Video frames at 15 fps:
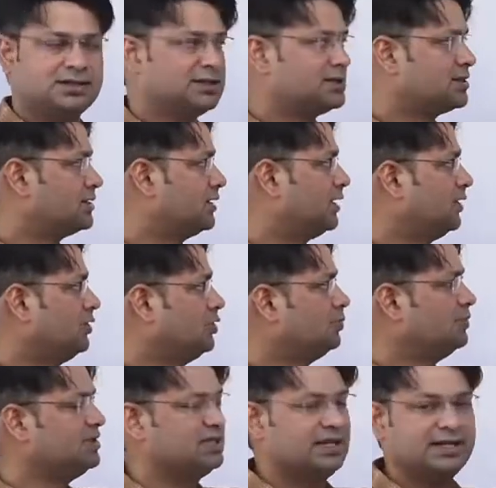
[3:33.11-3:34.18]
this
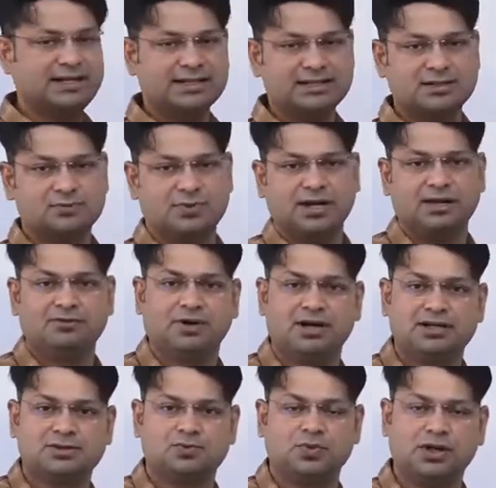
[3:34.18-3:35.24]
human genetics is very
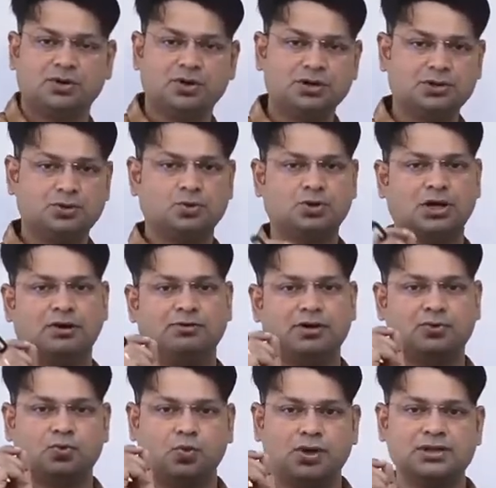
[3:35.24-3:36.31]
vast, we are going to
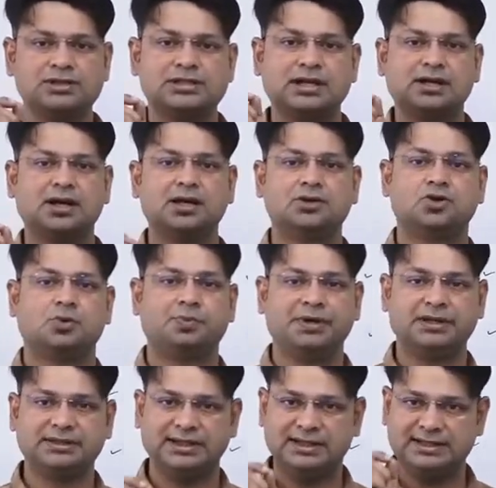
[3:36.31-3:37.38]
cover one single
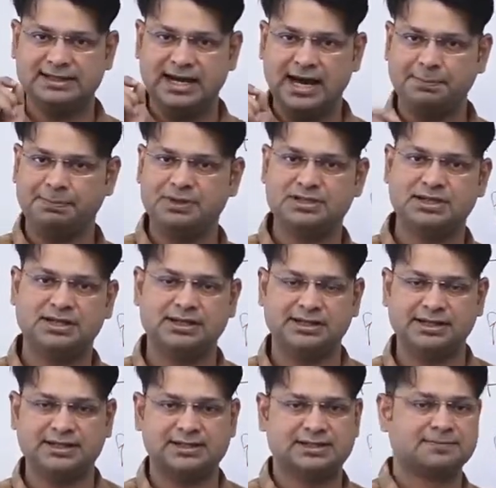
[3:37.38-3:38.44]
topic, that is
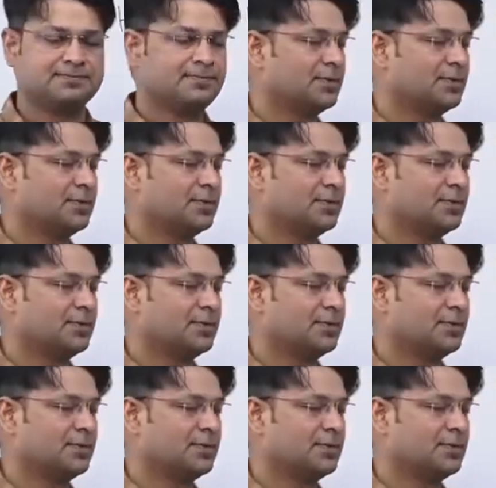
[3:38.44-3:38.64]
epigenetics,